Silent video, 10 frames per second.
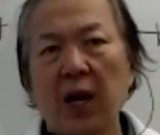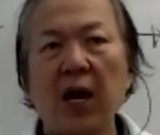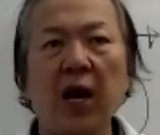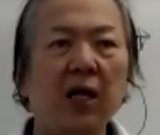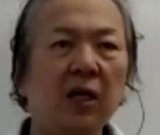
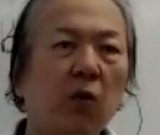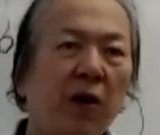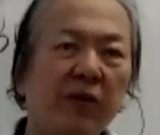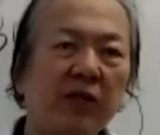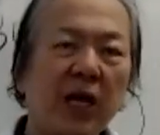And we
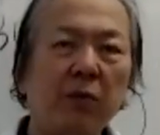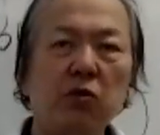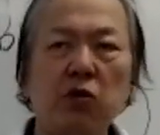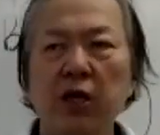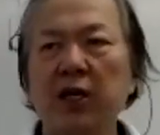have some
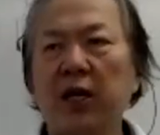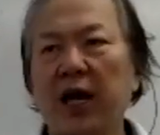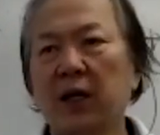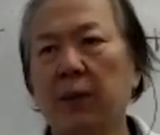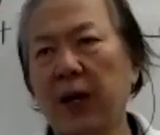drink
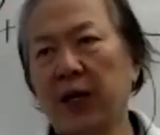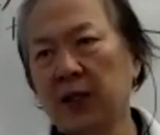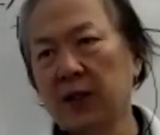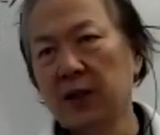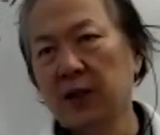like a
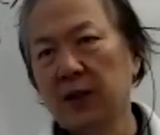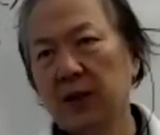base.